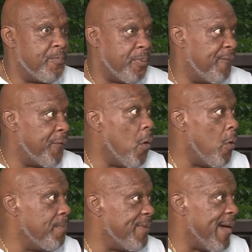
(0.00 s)

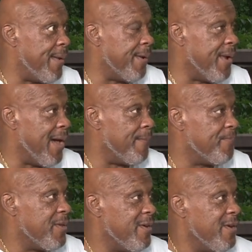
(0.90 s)
perform that or not.
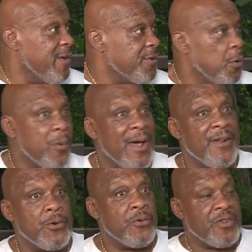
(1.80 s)
So what I
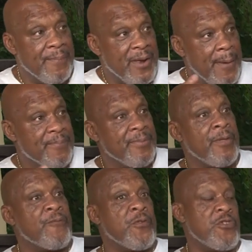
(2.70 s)
do, sometimes
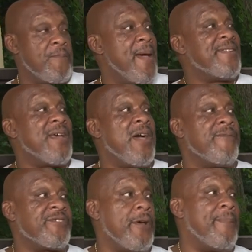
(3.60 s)
the first match I have
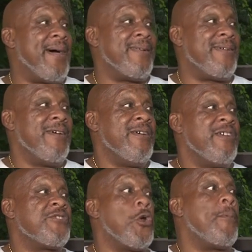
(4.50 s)
with somebody
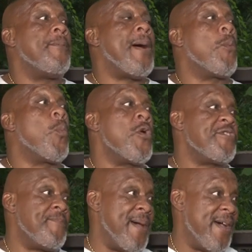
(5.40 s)
is normally my
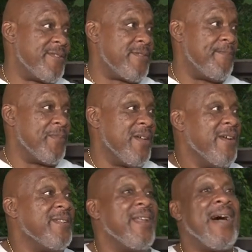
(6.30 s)
worst match.
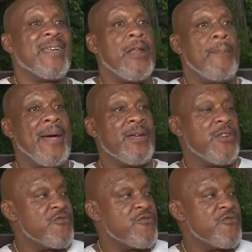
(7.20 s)
Then I get him back in the